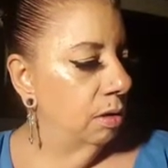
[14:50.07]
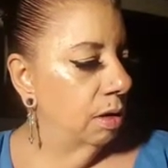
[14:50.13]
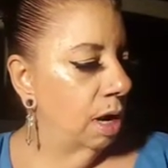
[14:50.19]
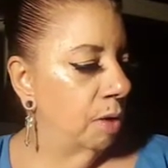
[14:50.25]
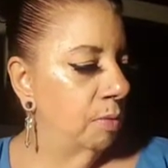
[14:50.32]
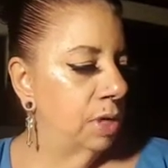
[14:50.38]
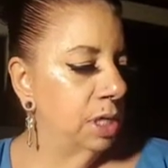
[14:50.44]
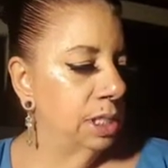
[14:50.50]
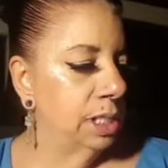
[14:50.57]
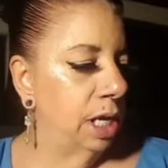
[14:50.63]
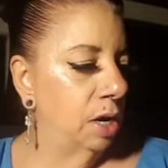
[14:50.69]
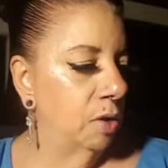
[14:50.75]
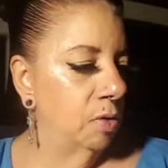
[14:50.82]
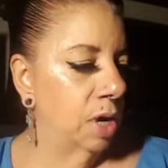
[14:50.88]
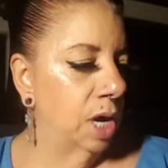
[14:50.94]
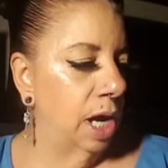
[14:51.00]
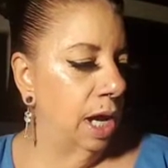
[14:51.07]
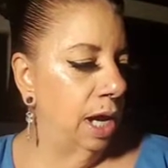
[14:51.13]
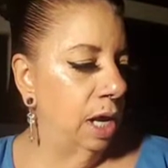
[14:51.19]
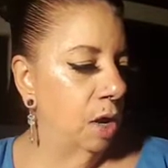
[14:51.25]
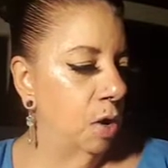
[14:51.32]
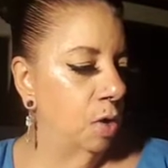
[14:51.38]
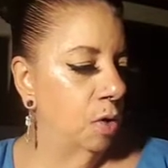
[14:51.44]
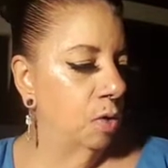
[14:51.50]
I want to say Oki.
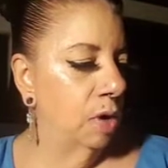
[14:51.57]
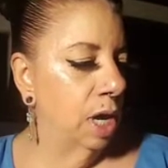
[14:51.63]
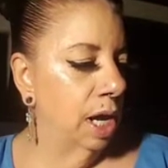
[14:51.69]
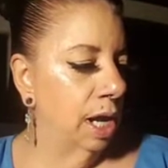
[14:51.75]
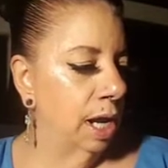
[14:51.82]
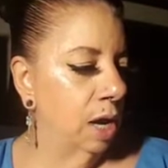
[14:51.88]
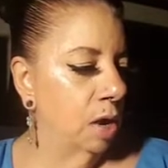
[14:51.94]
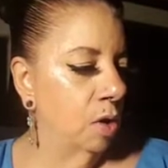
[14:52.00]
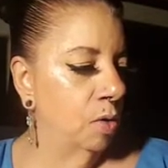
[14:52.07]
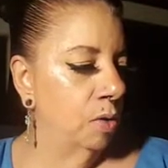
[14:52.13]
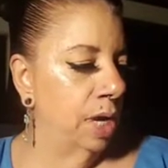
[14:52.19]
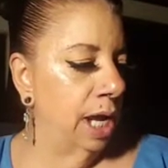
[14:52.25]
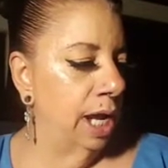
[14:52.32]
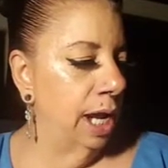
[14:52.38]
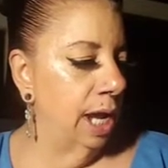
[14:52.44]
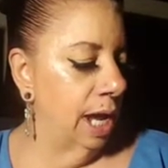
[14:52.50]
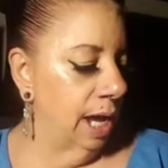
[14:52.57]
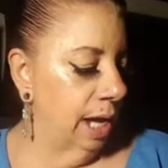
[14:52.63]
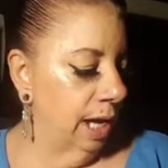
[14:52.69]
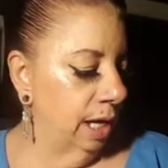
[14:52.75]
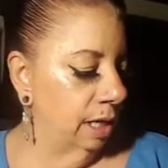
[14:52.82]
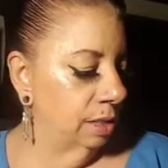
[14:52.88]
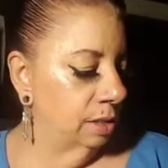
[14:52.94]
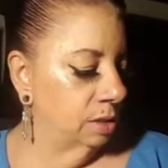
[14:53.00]
Oki.
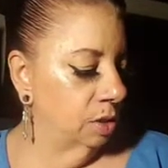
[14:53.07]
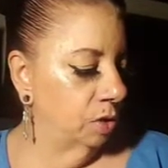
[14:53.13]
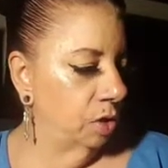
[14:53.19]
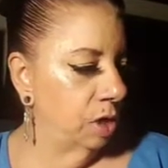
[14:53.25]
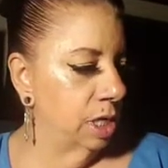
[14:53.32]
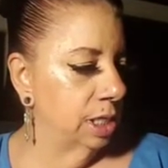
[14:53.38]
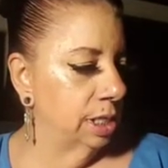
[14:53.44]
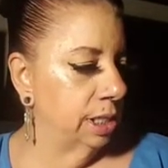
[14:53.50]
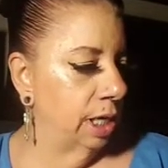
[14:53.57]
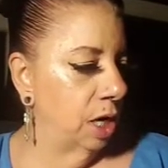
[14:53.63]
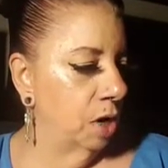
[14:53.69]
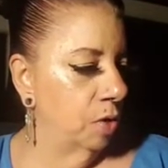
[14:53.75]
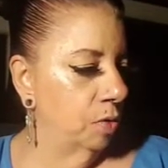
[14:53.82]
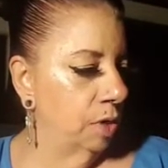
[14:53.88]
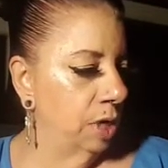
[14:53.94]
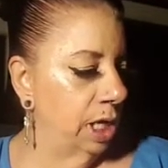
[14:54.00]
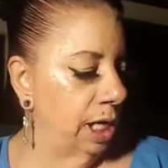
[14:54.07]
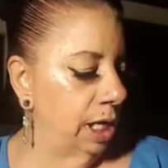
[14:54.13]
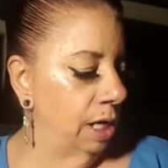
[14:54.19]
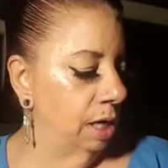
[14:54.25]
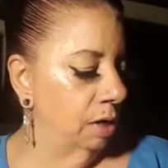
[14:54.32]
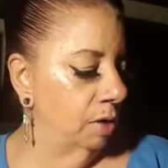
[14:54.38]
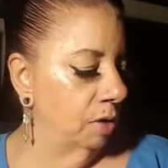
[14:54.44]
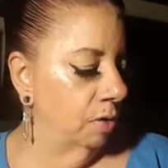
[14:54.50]
So you could say
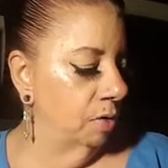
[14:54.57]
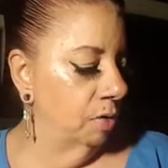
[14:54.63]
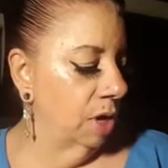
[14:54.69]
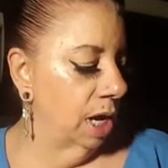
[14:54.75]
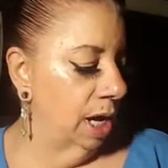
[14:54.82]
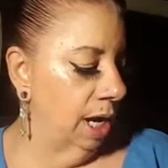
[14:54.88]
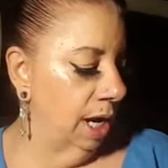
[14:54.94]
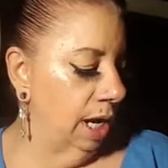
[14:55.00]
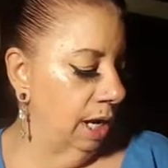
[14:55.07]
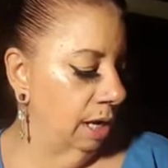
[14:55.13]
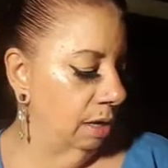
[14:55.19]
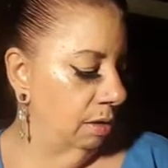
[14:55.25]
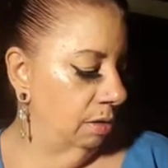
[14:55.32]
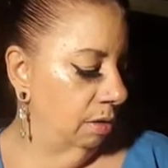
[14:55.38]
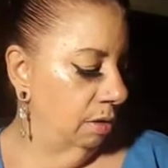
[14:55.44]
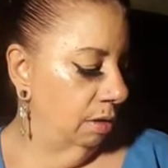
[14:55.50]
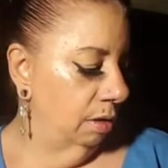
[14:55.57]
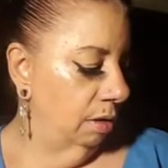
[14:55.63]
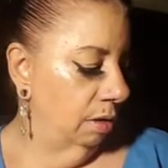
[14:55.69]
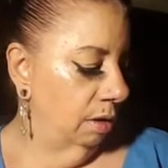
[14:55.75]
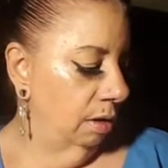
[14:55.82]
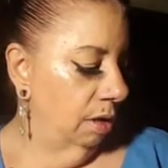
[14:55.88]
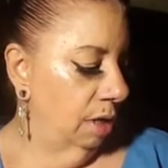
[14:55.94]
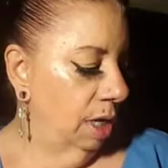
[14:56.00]
Oki or Oki. It
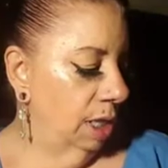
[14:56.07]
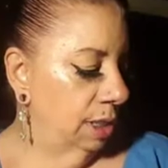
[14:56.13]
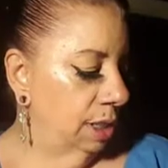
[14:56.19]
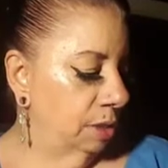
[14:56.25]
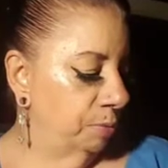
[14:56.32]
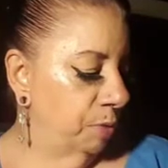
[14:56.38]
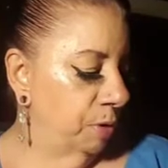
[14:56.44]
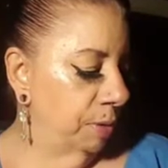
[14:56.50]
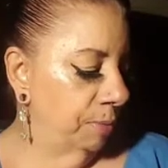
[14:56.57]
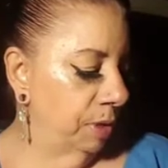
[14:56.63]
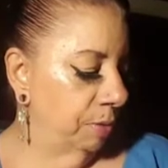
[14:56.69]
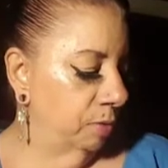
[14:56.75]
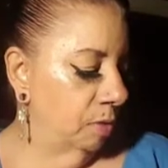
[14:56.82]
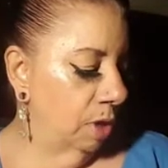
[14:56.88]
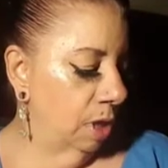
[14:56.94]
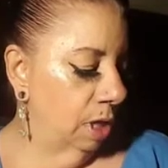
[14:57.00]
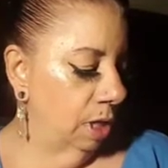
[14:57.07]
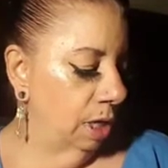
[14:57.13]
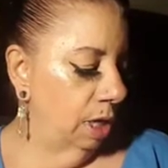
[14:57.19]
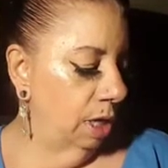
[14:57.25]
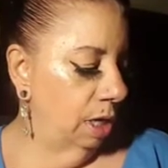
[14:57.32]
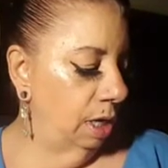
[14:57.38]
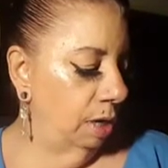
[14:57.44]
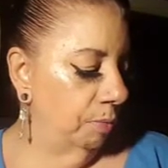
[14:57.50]
says premium
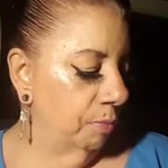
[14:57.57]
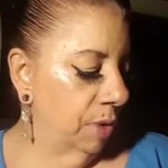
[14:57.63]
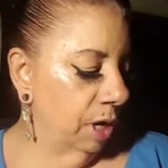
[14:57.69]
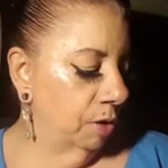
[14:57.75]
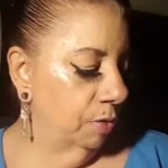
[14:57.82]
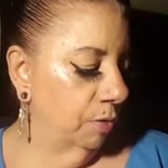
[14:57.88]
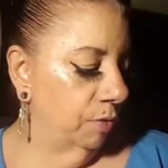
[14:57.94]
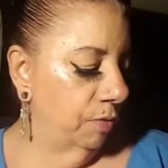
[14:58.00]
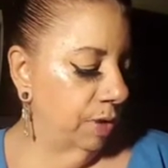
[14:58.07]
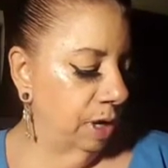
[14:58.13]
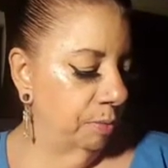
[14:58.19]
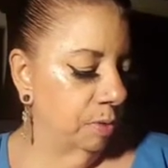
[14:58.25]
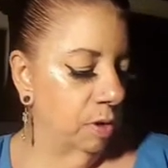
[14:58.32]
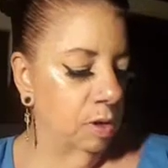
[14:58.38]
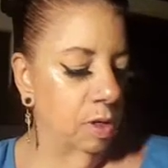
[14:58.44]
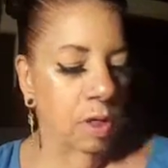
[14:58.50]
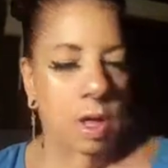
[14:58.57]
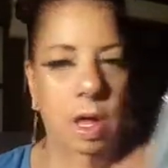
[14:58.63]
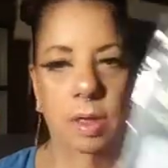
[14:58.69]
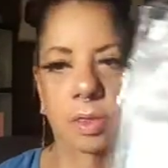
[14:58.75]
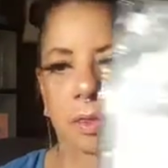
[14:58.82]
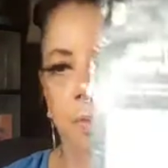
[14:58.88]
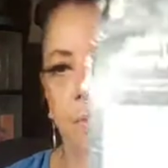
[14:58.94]
quality microfiber cloth.